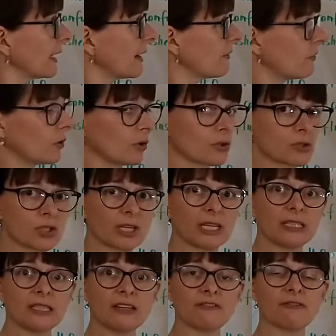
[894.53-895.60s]
levels,
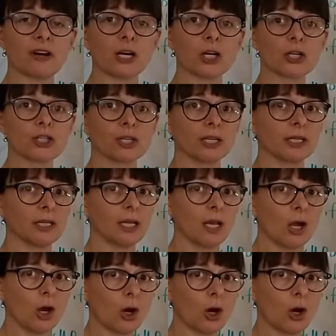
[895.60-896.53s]
kidney function,